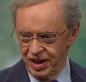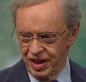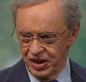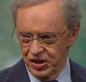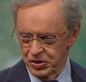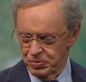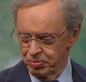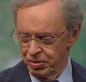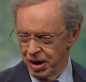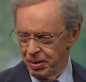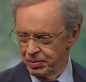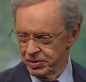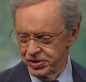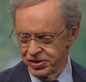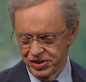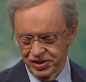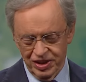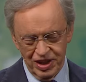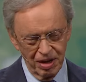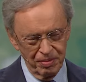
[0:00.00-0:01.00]
His
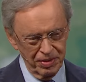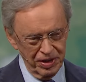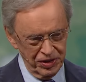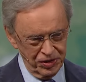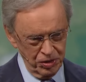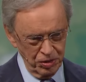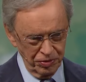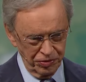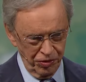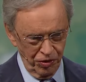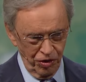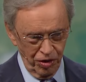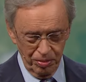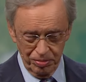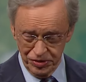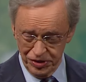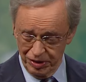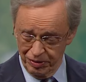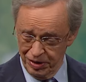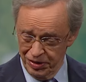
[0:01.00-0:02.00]
promises come in two
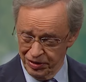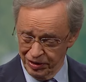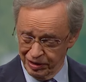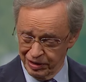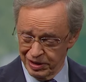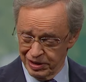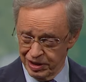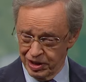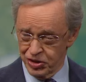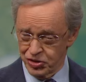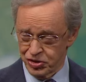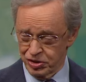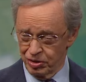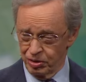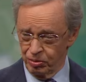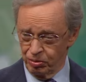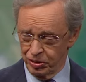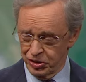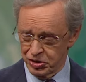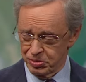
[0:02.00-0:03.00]
forms. They're either
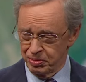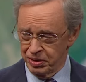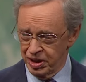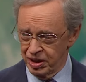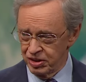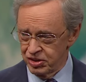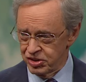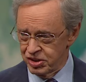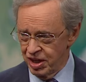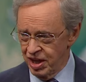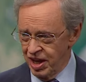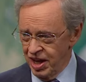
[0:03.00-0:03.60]
conditional, which means